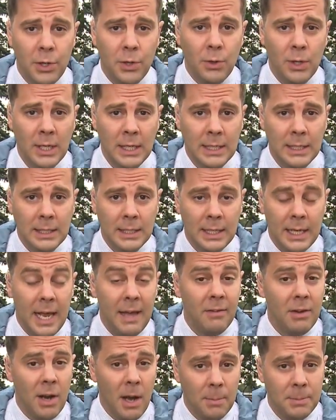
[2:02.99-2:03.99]
you and
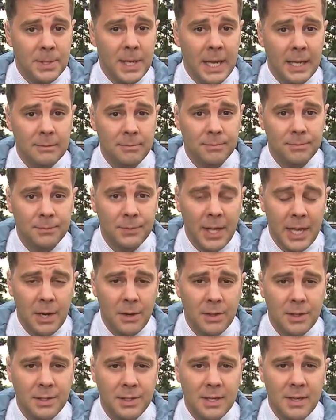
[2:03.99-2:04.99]
have an update
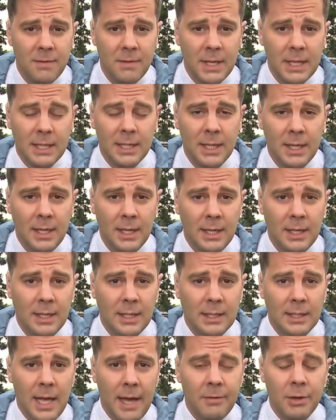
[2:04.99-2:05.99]
later this evening.
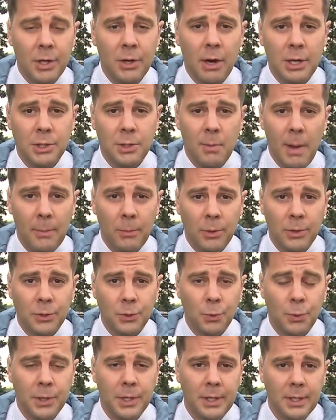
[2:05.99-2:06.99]
Live in Gresham, I'm
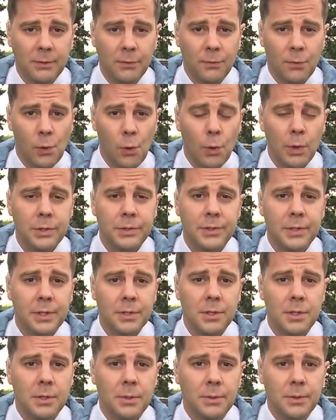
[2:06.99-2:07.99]
Chris Woodard for KOIN
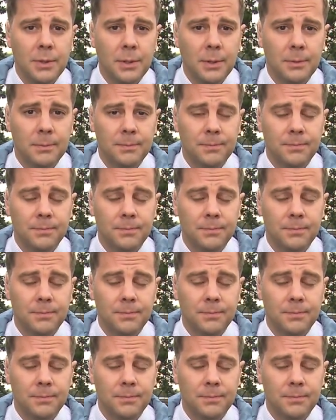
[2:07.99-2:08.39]
6 News.